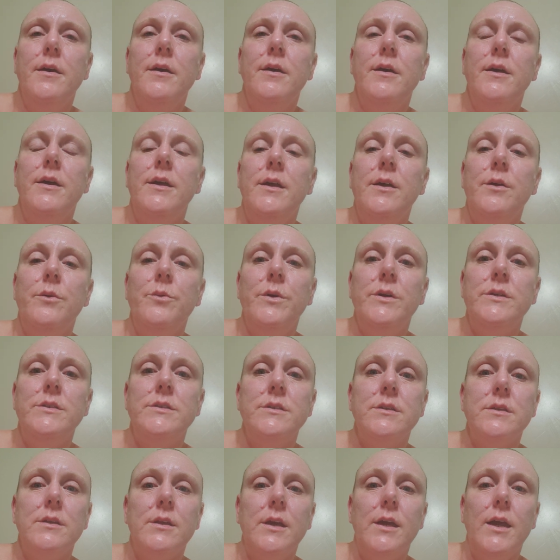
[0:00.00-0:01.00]
He
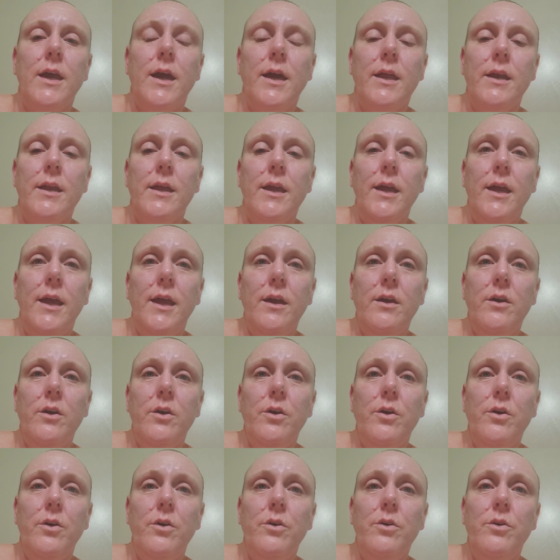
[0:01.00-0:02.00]
recently had an
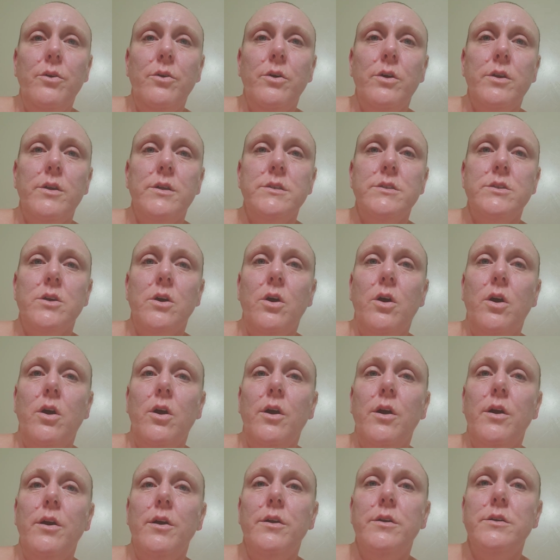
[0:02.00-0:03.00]
echo on his
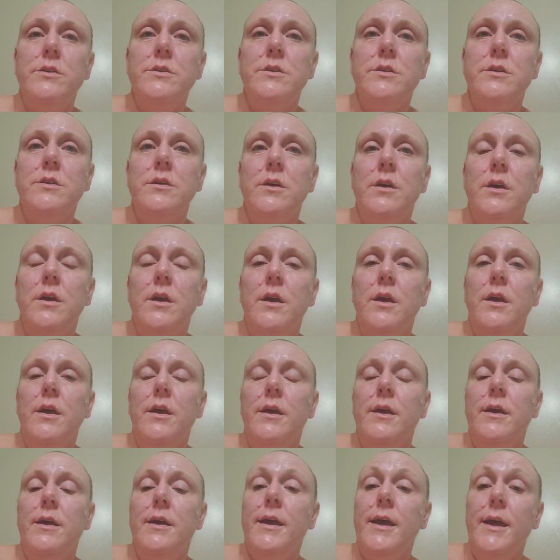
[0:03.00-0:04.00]
heart,
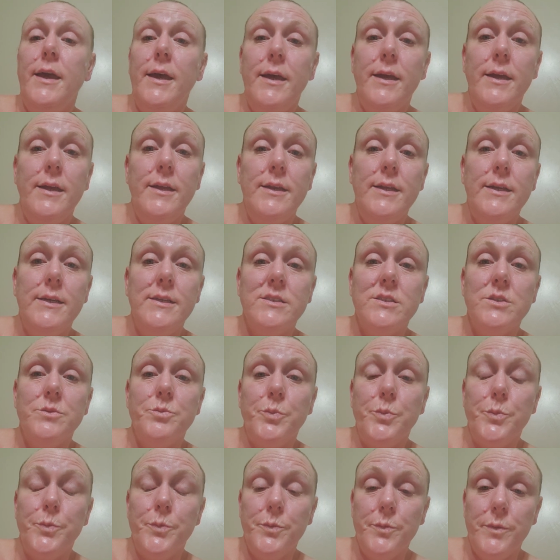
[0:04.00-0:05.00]
and it's
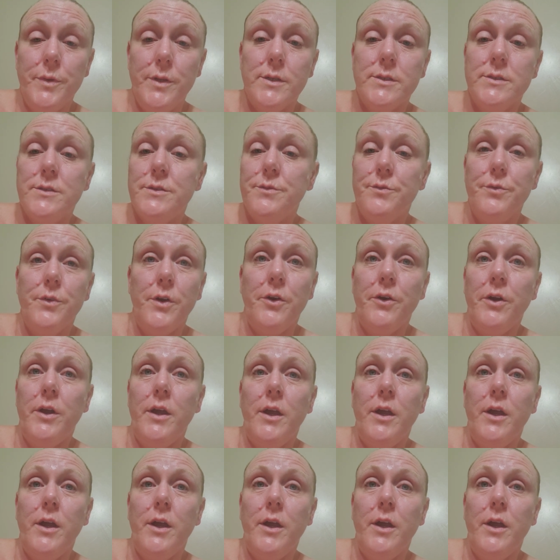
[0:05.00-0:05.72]
very